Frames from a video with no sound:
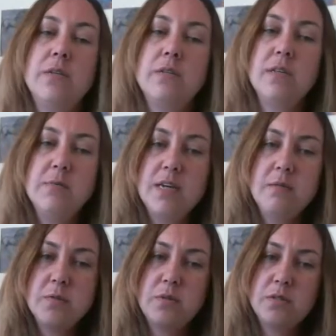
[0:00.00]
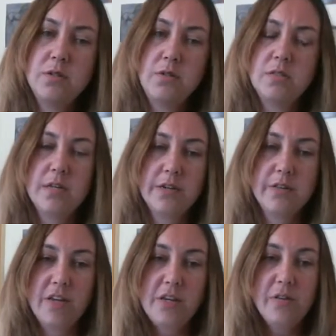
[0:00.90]
sometimes when students hear
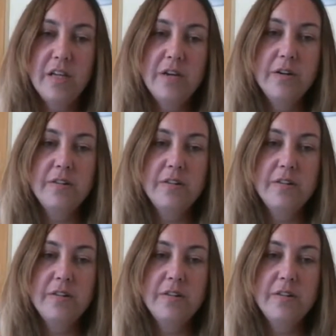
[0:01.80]
thank you letter,